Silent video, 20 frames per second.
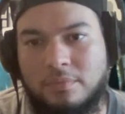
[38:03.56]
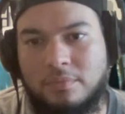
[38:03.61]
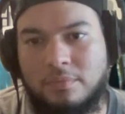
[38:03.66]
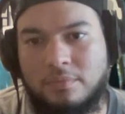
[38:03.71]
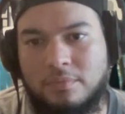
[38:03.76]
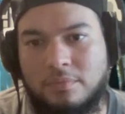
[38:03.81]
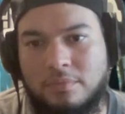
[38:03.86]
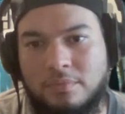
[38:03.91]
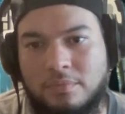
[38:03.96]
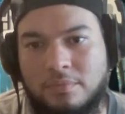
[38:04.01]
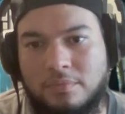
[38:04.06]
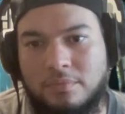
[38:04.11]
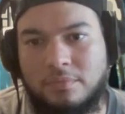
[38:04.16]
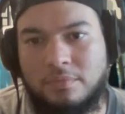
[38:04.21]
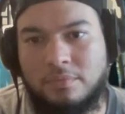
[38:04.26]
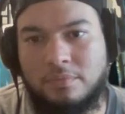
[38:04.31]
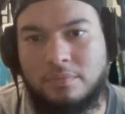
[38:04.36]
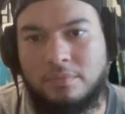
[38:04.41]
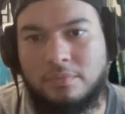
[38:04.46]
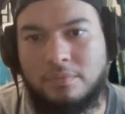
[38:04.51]

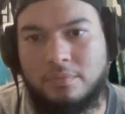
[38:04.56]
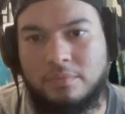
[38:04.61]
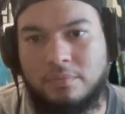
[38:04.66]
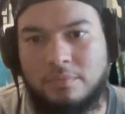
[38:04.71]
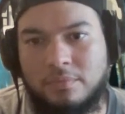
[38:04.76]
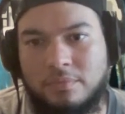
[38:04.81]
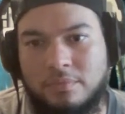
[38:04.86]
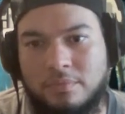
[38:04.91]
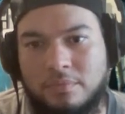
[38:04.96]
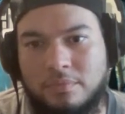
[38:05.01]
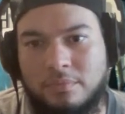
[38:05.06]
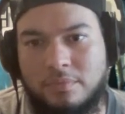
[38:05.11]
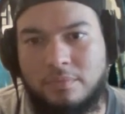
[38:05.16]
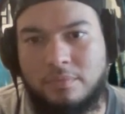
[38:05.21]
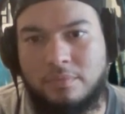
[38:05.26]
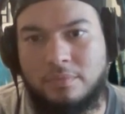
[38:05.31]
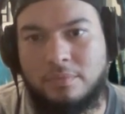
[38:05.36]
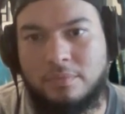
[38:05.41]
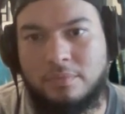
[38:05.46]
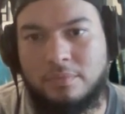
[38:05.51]

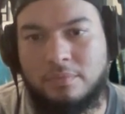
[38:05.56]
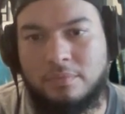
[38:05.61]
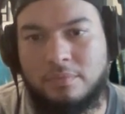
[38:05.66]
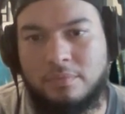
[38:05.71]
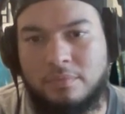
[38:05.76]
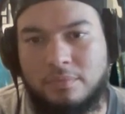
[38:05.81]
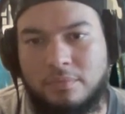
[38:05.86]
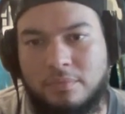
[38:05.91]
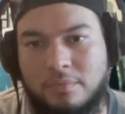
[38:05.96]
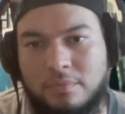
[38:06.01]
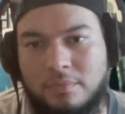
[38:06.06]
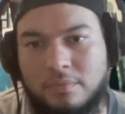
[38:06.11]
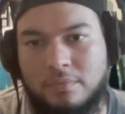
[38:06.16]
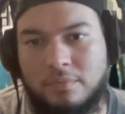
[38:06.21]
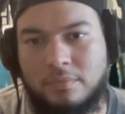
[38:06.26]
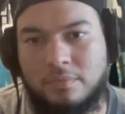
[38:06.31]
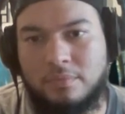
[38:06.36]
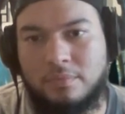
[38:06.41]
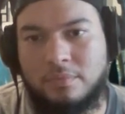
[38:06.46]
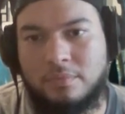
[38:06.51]

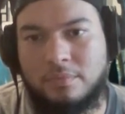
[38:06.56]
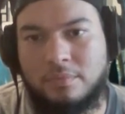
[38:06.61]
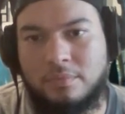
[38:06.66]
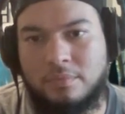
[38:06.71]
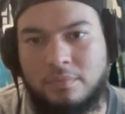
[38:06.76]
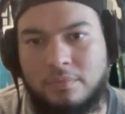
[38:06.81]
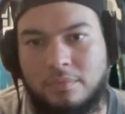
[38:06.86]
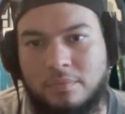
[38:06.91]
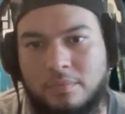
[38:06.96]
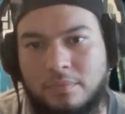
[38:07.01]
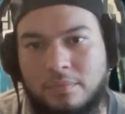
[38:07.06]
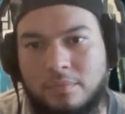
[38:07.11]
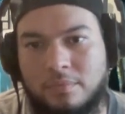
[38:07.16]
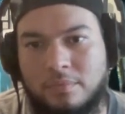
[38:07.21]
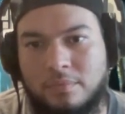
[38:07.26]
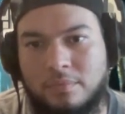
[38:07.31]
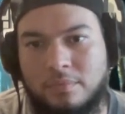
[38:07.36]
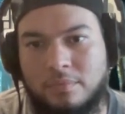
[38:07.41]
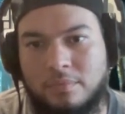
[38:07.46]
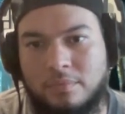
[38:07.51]

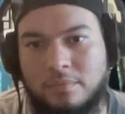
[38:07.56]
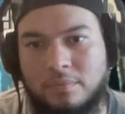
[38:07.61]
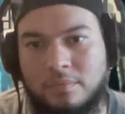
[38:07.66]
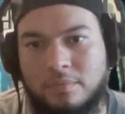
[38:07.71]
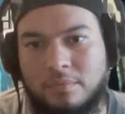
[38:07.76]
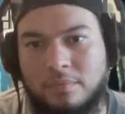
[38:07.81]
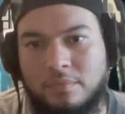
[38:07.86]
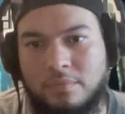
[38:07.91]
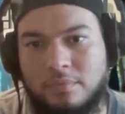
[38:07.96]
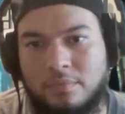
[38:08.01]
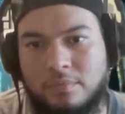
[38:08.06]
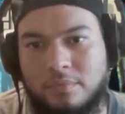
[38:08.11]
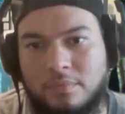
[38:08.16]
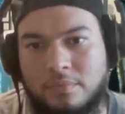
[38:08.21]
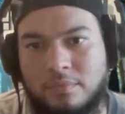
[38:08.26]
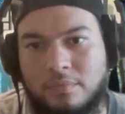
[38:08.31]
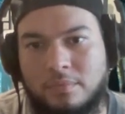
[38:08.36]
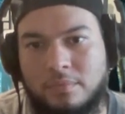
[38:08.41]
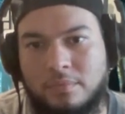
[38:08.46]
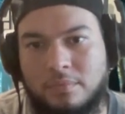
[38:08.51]

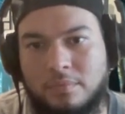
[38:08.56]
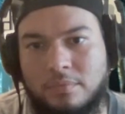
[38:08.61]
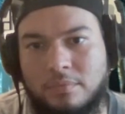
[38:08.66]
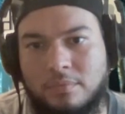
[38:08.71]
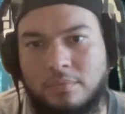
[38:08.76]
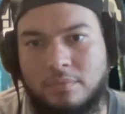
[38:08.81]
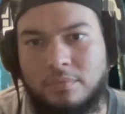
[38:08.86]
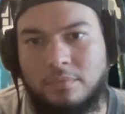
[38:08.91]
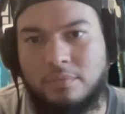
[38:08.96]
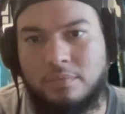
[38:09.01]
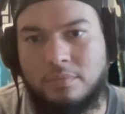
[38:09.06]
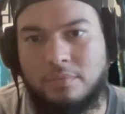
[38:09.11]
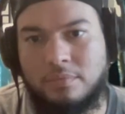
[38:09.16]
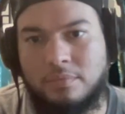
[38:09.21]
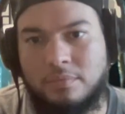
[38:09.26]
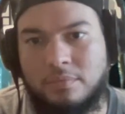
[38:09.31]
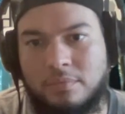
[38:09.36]
The person shown says nothing.